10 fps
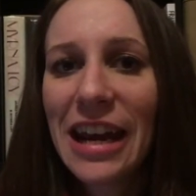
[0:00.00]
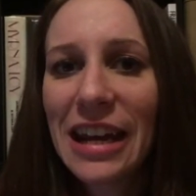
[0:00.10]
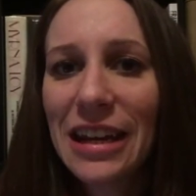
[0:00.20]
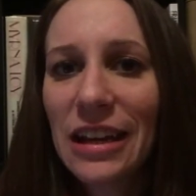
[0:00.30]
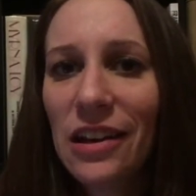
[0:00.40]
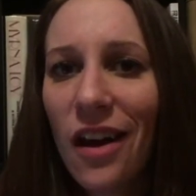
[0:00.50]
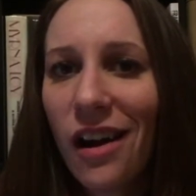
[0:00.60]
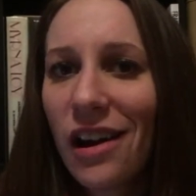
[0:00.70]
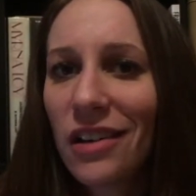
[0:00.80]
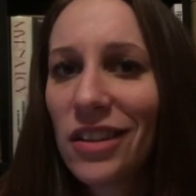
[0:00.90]
in
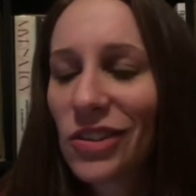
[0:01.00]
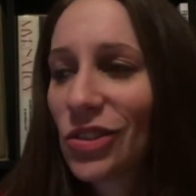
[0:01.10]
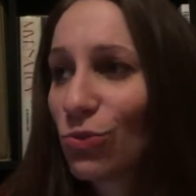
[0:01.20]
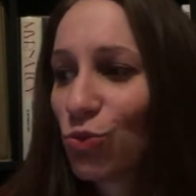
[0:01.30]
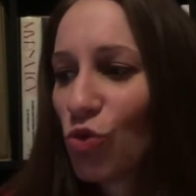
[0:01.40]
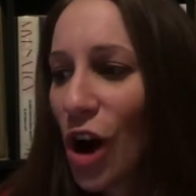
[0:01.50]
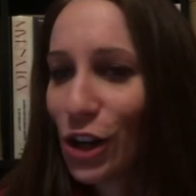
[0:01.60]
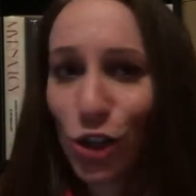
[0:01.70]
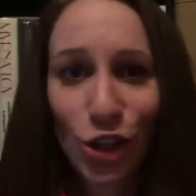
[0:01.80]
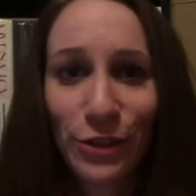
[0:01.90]
this
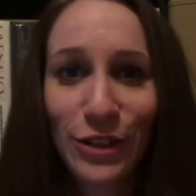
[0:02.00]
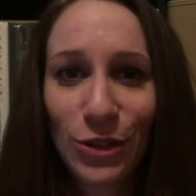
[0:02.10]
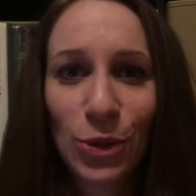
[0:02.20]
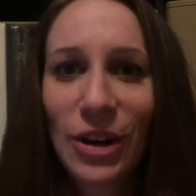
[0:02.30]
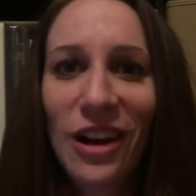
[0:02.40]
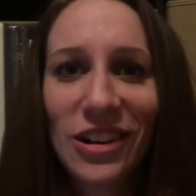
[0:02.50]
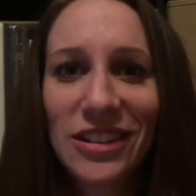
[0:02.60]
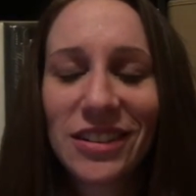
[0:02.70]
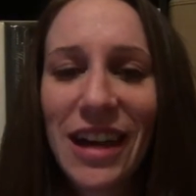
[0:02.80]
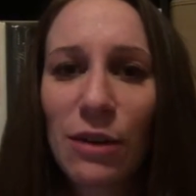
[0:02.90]
rush of this crowd on
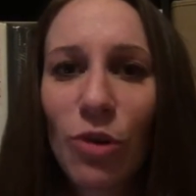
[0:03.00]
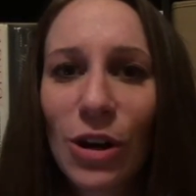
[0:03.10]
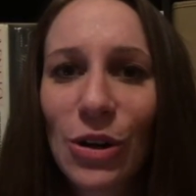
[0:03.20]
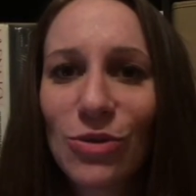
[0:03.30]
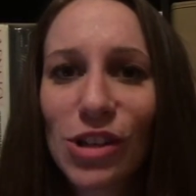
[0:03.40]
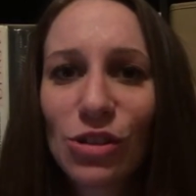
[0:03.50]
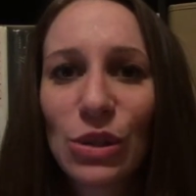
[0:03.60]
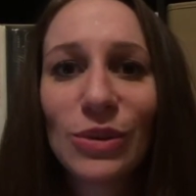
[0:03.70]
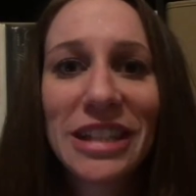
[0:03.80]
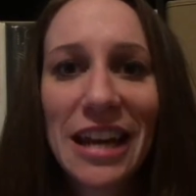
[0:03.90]
the sidewalk going
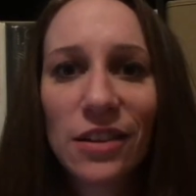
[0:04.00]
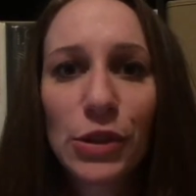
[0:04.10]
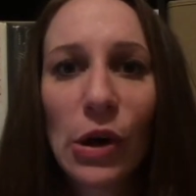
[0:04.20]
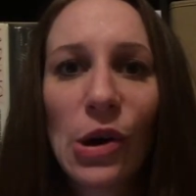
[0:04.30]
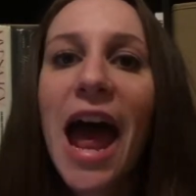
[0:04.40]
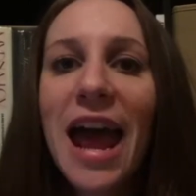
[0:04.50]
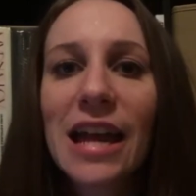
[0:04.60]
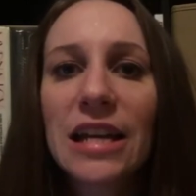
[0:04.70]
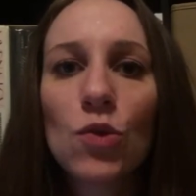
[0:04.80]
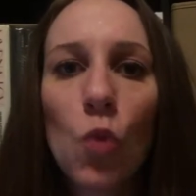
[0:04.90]
into a dance hall.
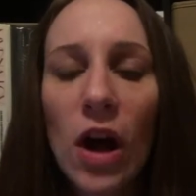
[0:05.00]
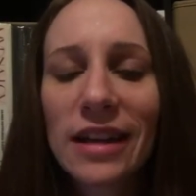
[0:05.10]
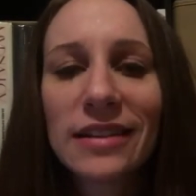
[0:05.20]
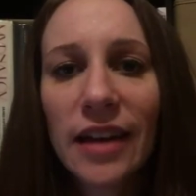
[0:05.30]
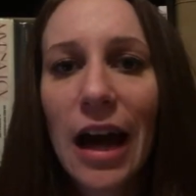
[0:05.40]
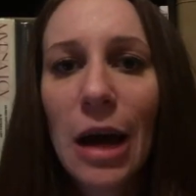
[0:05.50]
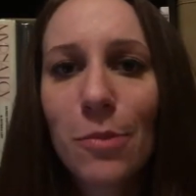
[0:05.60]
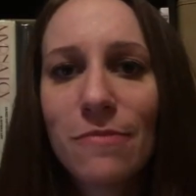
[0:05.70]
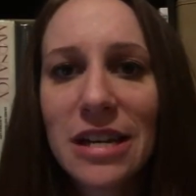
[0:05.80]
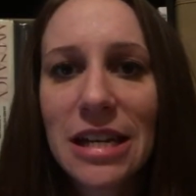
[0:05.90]
And he winds
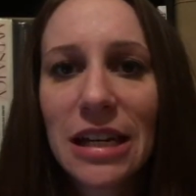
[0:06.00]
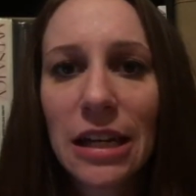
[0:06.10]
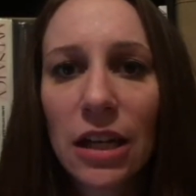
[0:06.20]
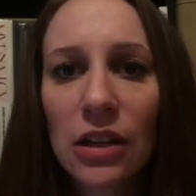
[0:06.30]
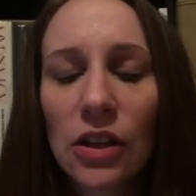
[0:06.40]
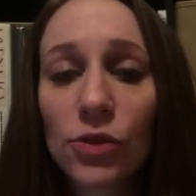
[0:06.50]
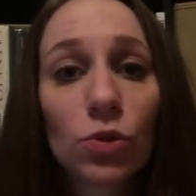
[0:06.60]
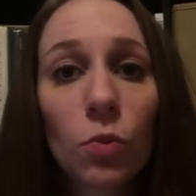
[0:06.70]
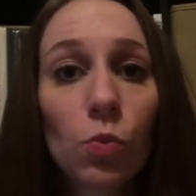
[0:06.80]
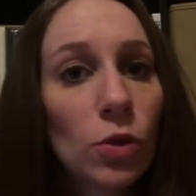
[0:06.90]
up meeting this
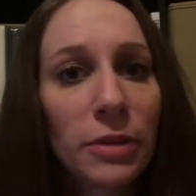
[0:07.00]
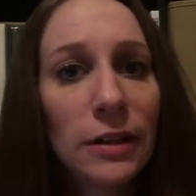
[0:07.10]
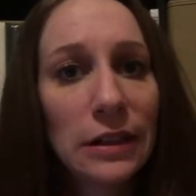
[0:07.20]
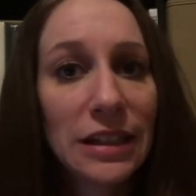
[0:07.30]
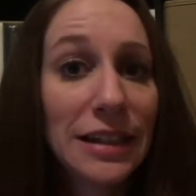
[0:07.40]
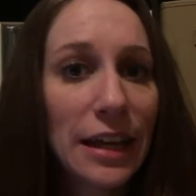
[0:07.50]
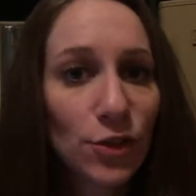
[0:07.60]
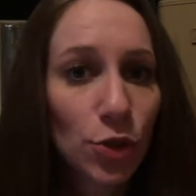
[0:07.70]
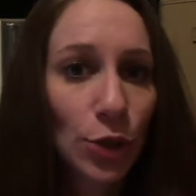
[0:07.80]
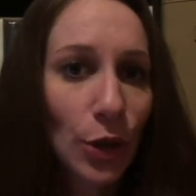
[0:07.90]
woman, a
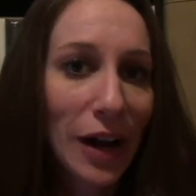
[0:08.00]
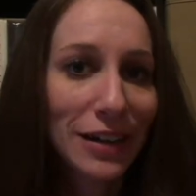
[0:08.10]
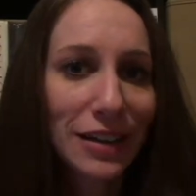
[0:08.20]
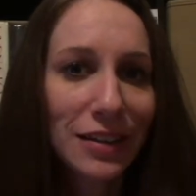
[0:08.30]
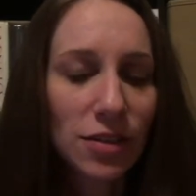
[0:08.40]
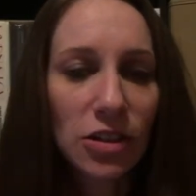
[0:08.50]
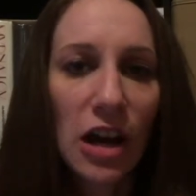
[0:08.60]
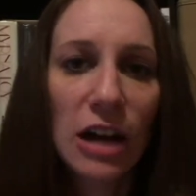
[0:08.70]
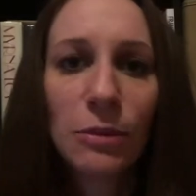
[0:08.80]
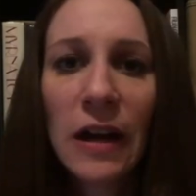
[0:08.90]
dancer at this
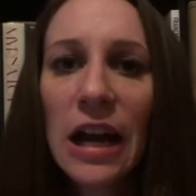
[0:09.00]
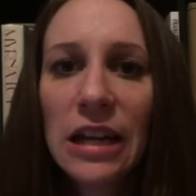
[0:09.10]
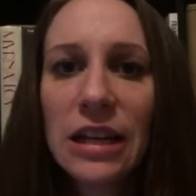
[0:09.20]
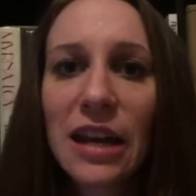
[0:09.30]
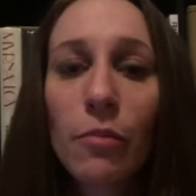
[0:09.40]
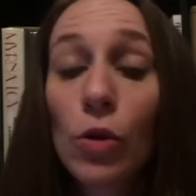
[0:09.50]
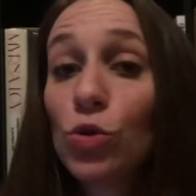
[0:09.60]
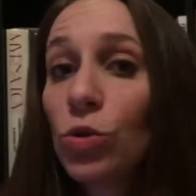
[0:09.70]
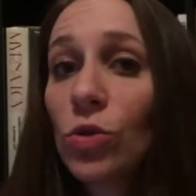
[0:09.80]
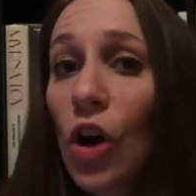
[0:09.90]
club, named
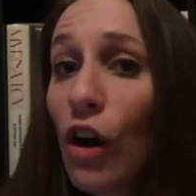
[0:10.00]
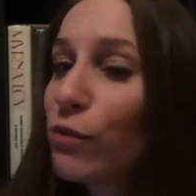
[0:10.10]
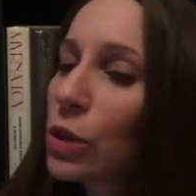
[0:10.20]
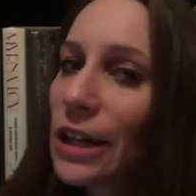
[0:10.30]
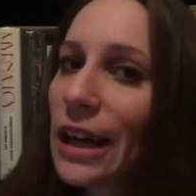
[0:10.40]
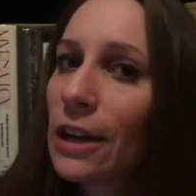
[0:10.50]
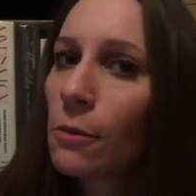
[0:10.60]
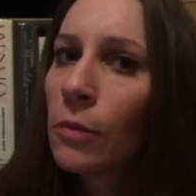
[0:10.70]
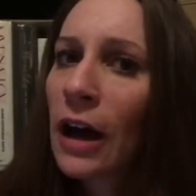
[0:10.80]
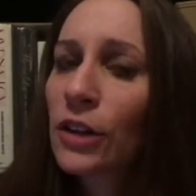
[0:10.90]
June Goff, played
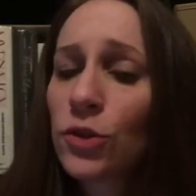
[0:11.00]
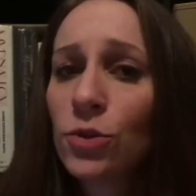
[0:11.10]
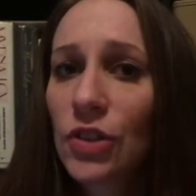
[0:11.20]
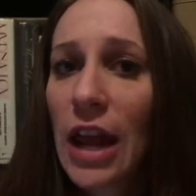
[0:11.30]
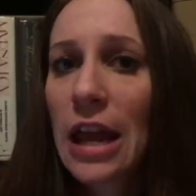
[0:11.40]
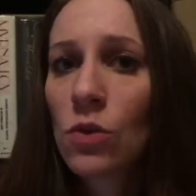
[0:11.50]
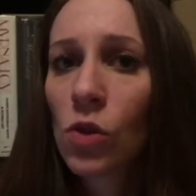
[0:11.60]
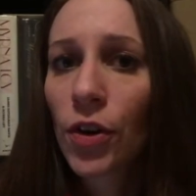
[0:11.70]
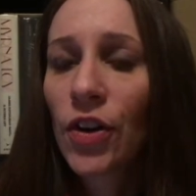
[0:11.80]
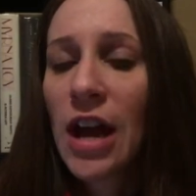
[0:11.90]
by Susan
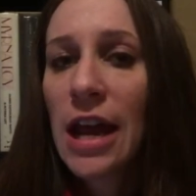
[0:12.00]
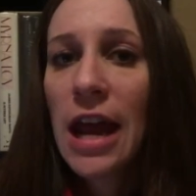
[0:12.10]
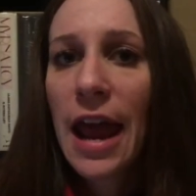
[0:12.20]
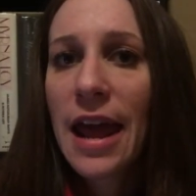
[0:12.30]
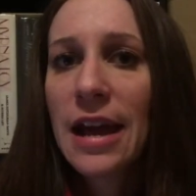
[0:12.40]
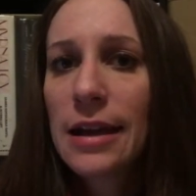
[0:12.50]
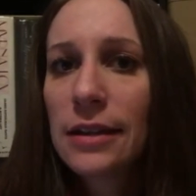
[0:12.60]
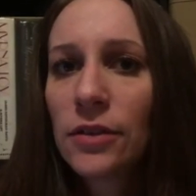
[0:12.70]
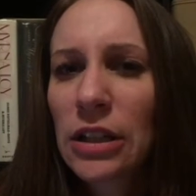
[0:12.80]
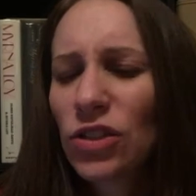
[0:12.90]
Hayward.
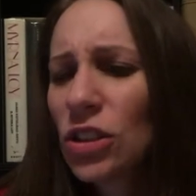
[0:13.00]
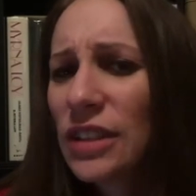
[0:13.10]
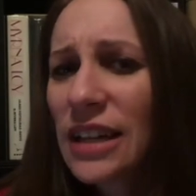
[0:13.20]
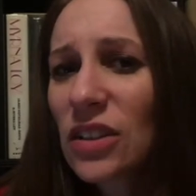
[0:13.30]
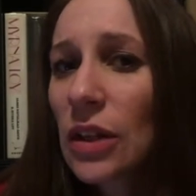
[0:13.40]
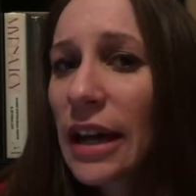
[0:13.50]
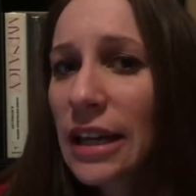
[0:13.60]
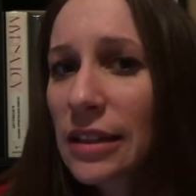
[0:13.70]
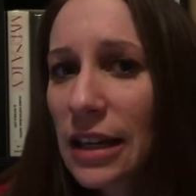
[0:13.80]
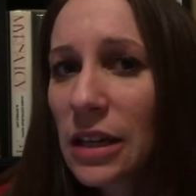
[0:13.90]
And she takes a
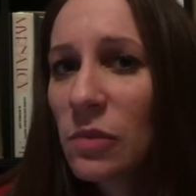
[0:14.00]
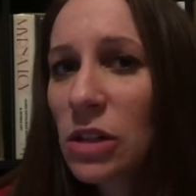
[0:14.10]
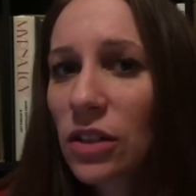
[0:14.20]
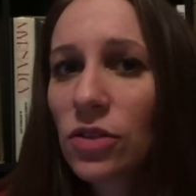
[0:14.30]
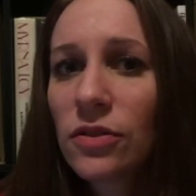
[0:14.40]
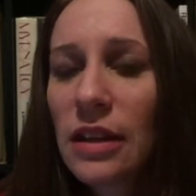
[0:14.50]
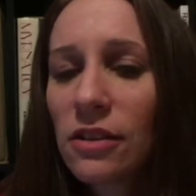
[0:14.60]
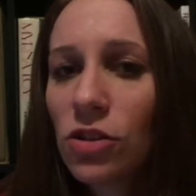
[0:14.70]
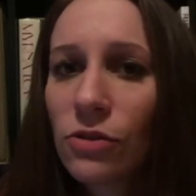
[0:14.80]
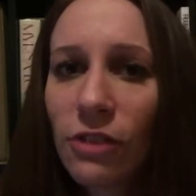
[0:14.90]
liking to him because
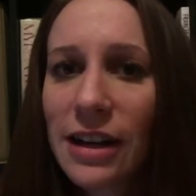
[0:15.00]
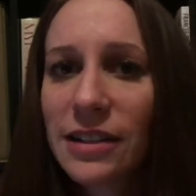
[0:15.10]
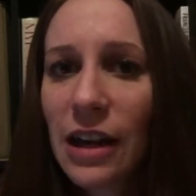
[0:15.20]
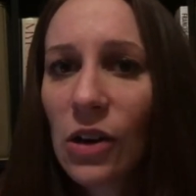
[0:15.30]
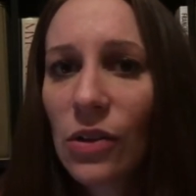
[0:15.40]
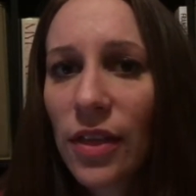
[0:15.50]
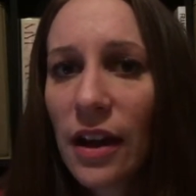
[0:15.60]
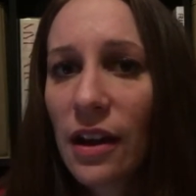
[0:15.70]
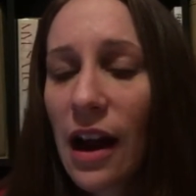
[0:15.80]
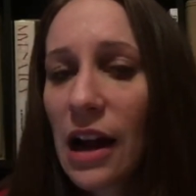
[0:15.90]
she finds out
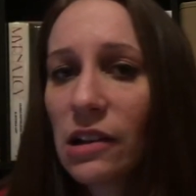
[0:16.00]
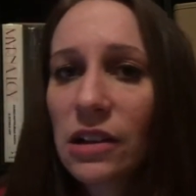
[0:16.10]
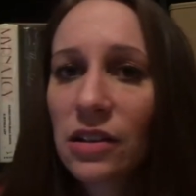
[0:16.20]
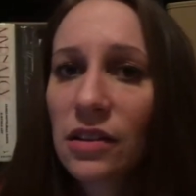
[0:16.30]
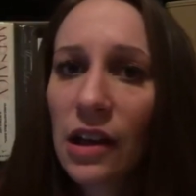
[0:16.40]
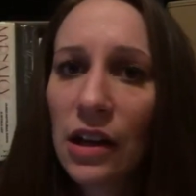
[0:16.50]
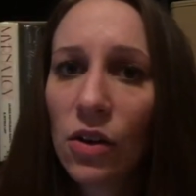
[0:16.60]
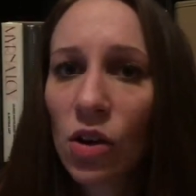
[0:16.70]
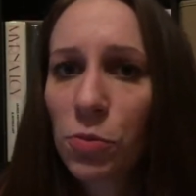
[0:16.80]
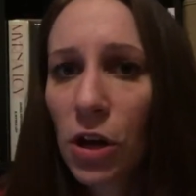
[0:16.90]
that Alex and
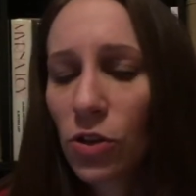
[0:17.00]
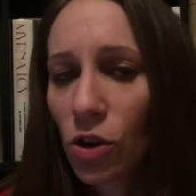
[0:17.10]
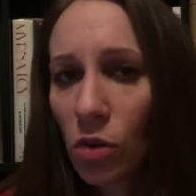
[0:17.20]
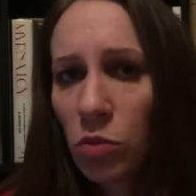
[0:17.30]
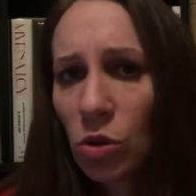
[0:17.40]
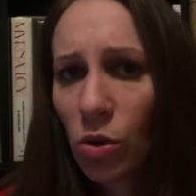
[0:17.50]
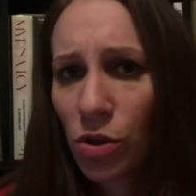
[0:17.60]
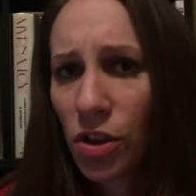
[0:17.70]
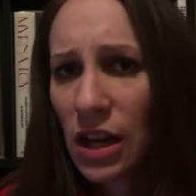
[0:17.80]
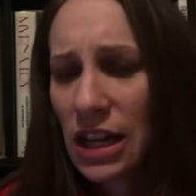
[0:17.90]
her brother are
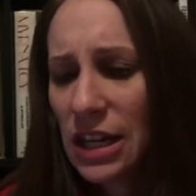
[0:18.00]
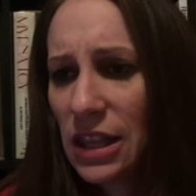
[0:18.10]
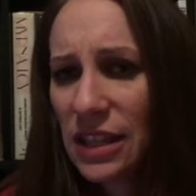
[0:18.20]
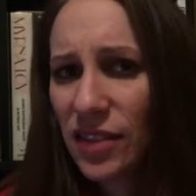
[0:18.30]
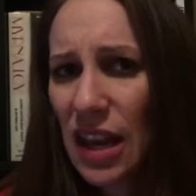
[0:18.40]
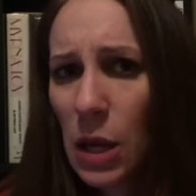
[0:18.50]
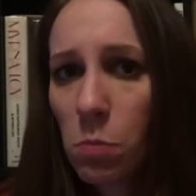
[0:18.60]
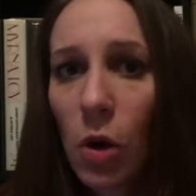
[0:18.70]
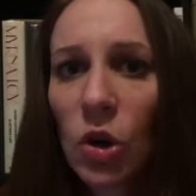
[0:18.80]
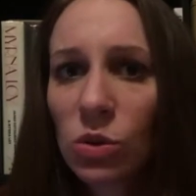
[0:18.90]
both on the
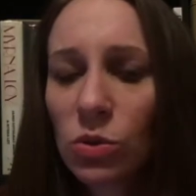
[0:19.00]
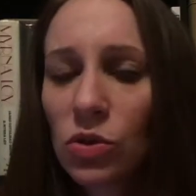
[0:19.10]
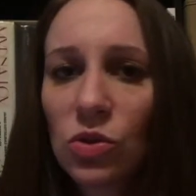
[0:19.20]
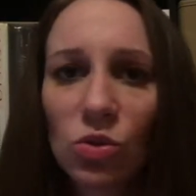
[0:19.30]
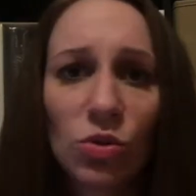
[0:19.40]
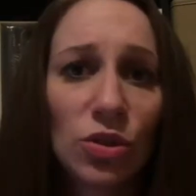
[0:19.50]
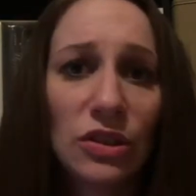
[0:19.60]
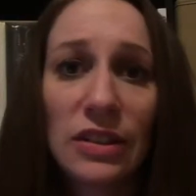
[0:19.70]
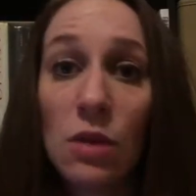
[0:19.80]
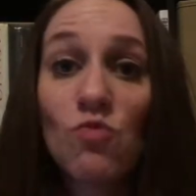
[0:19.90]
same posts or the
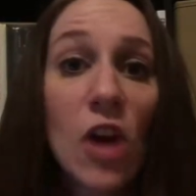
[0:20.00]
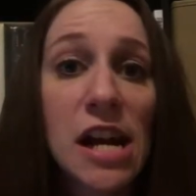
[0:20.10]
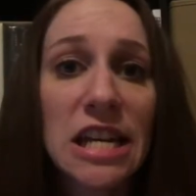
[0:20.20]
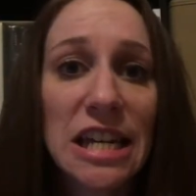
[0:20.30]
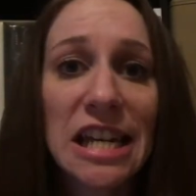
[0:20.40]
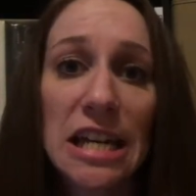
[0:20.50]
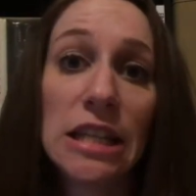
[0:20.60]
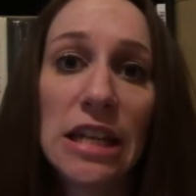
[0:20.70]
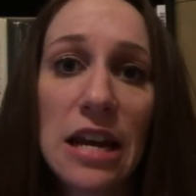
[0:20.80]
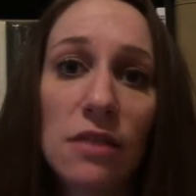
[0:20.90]
same ranking
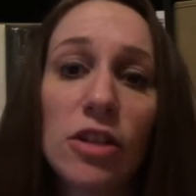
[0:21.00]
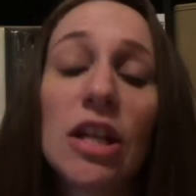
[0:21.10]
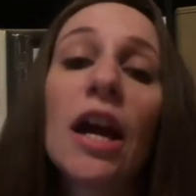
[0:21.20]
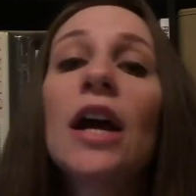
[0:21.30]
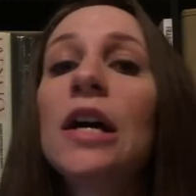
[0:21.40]
in the Navy.